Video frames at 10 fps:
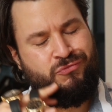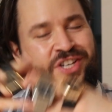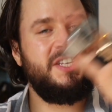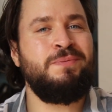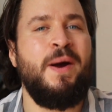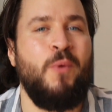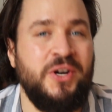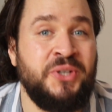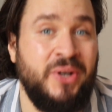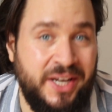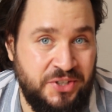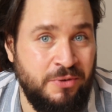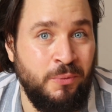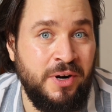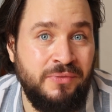This is my watch
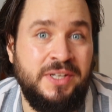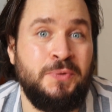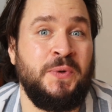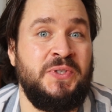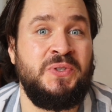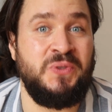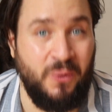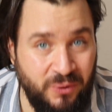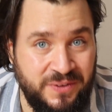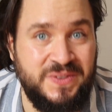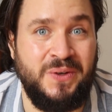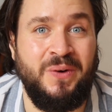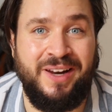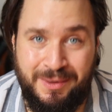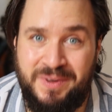collection. One of these was stolen, so
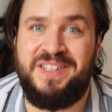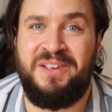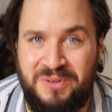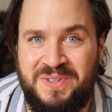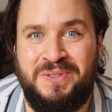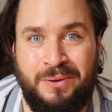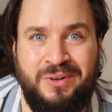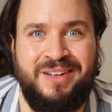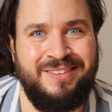let me tell you the story.